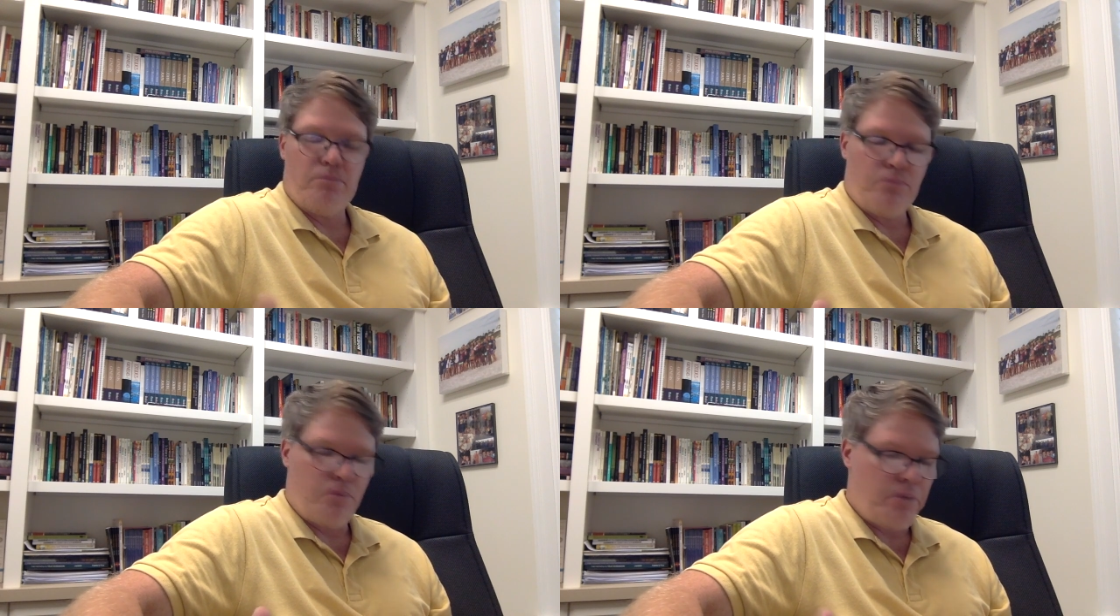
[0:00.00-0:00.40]

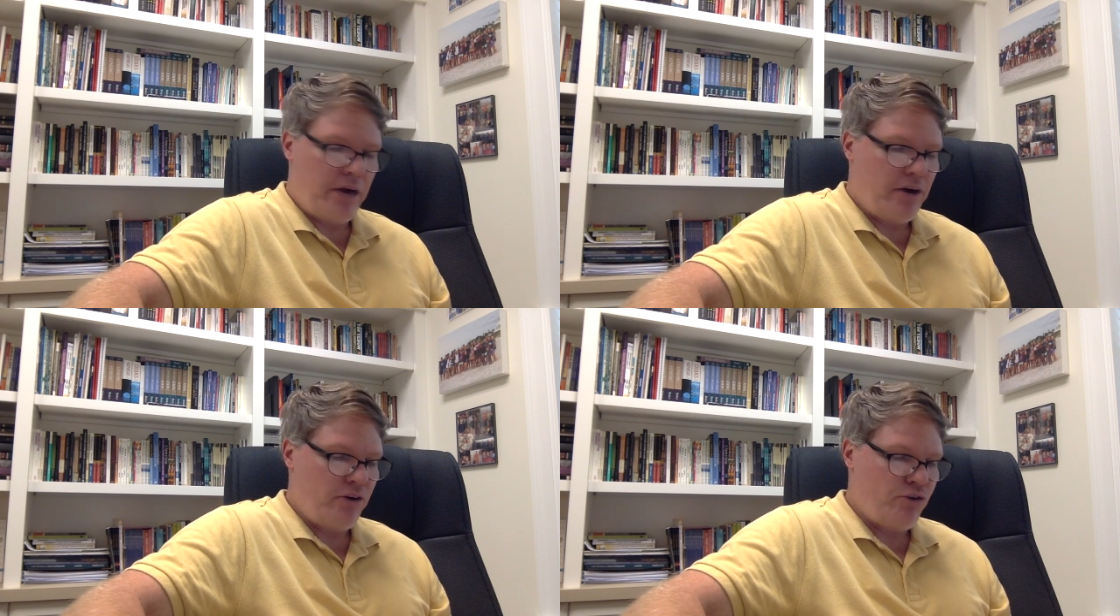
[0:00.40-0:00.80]

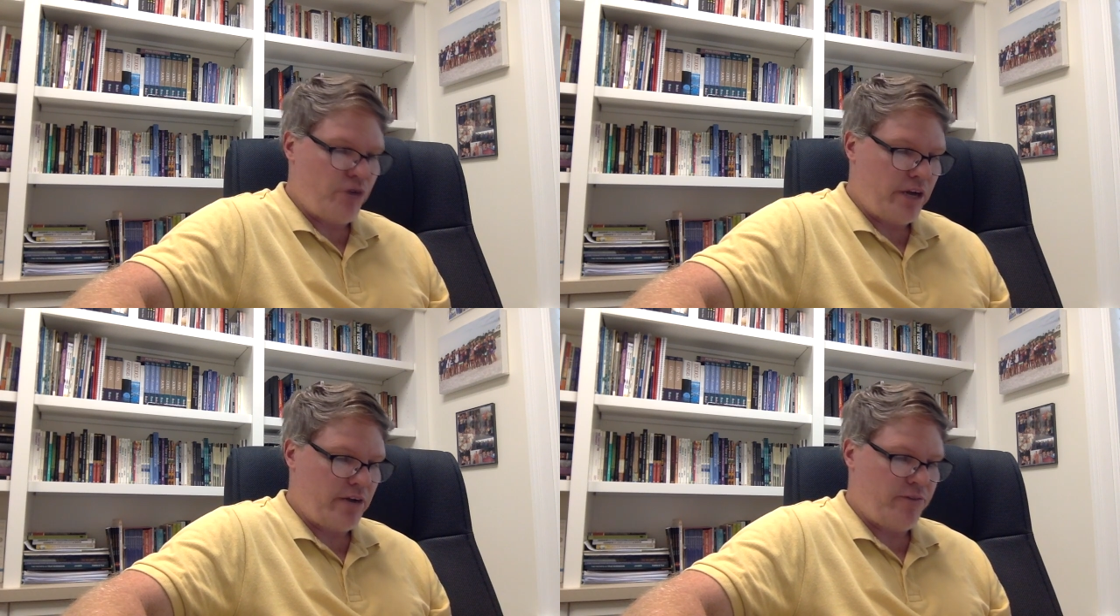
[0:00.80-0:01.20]
prepare a
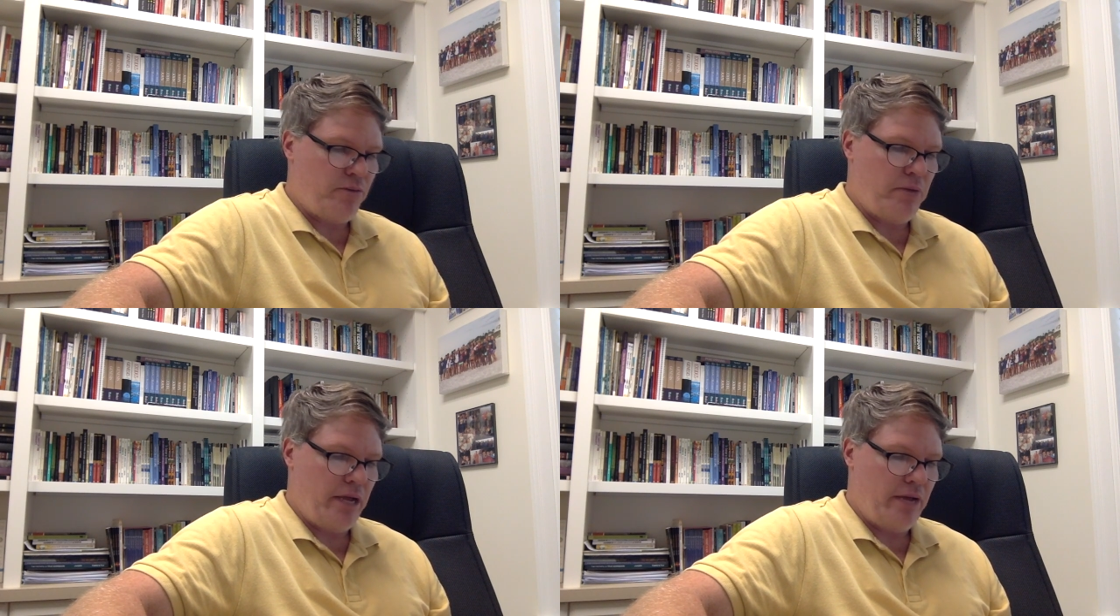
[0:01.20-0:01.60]
drink for
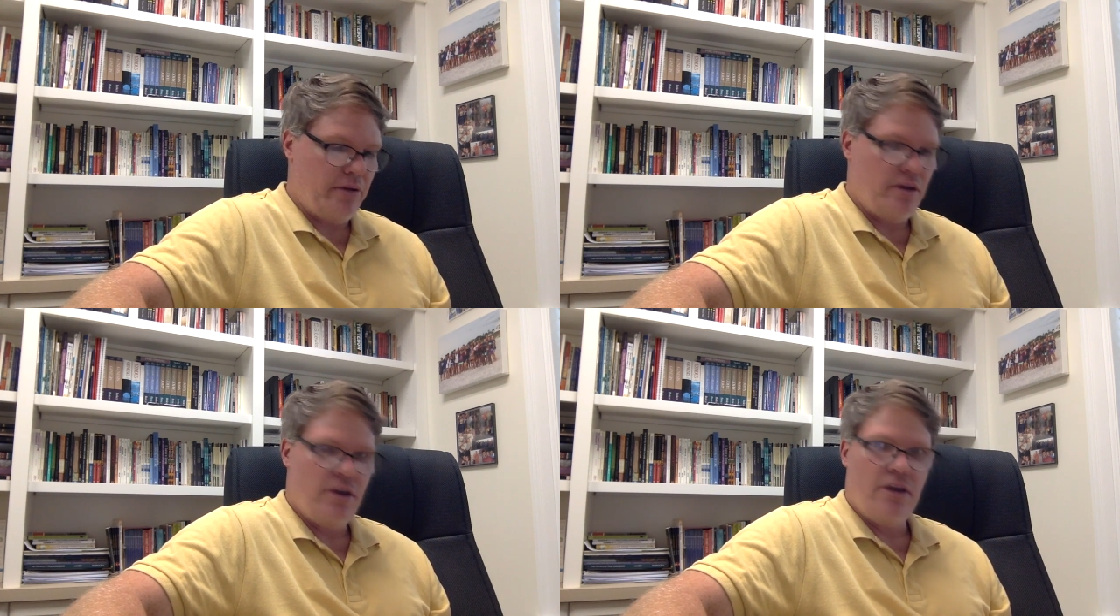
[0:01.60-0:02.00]
me,
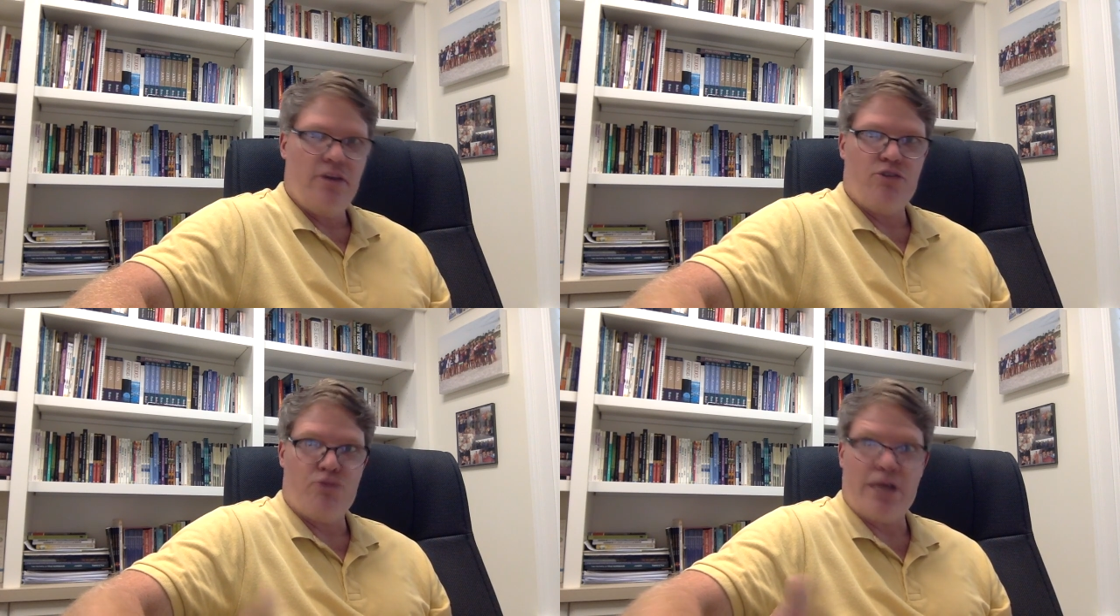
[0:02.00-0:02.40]

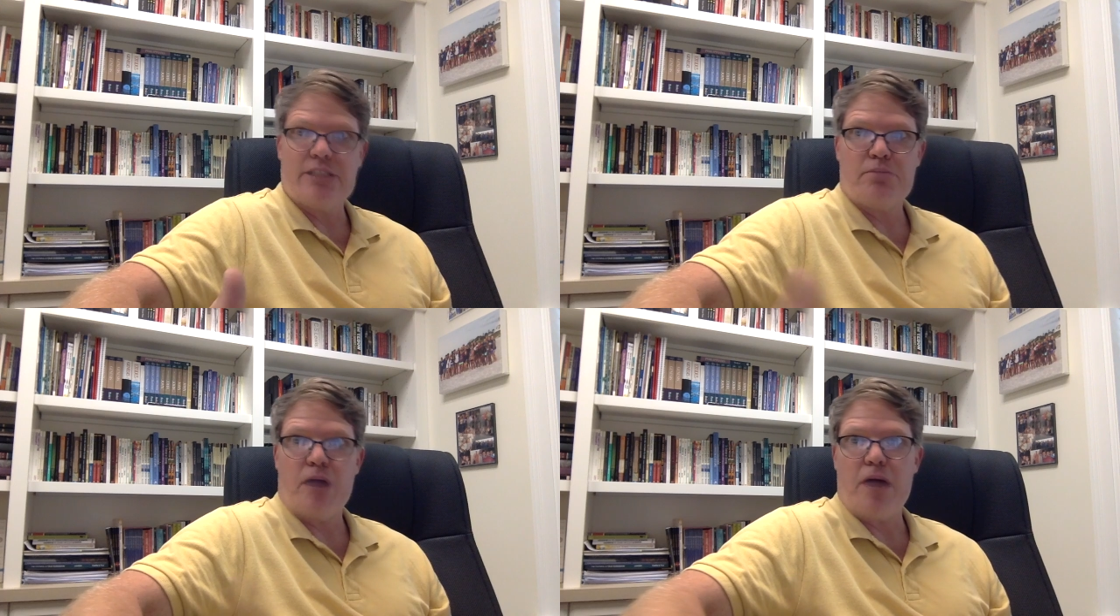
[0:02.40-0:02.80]

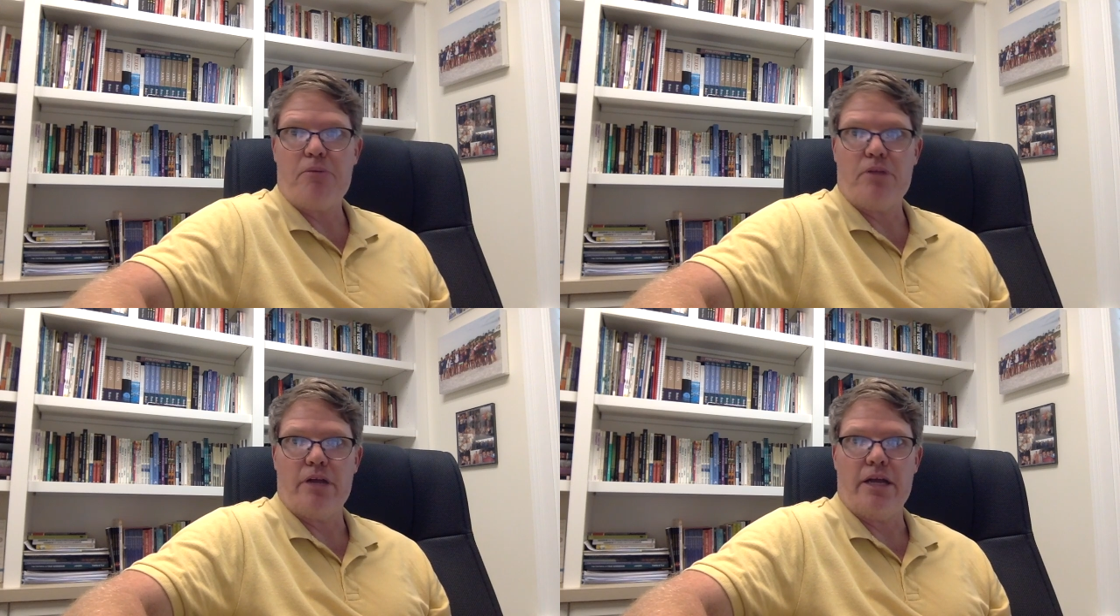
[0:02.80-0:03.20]
dress
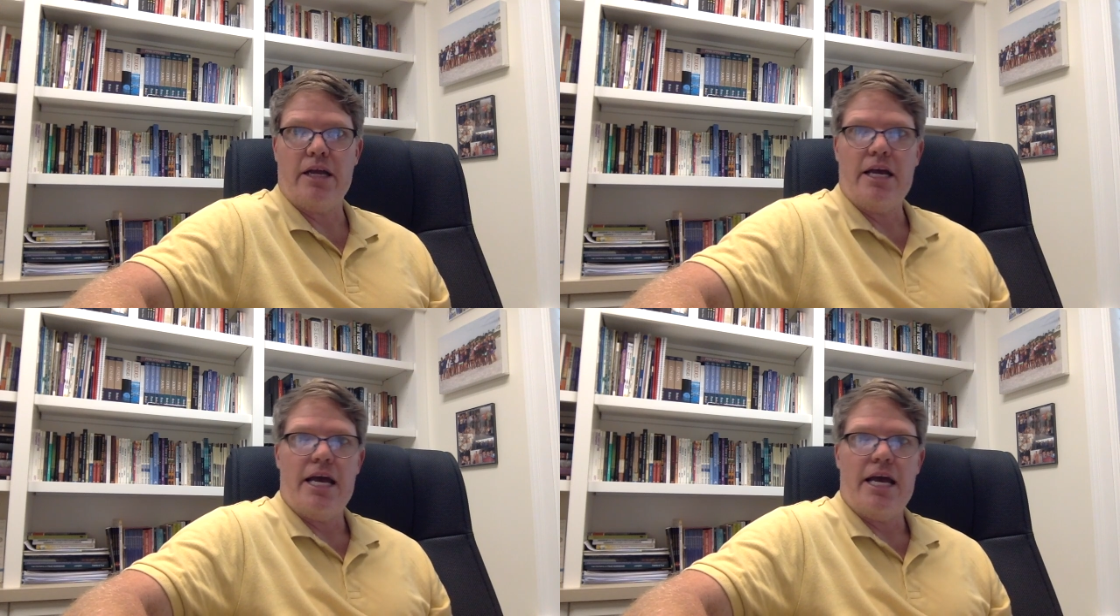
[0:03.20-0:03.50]
properly.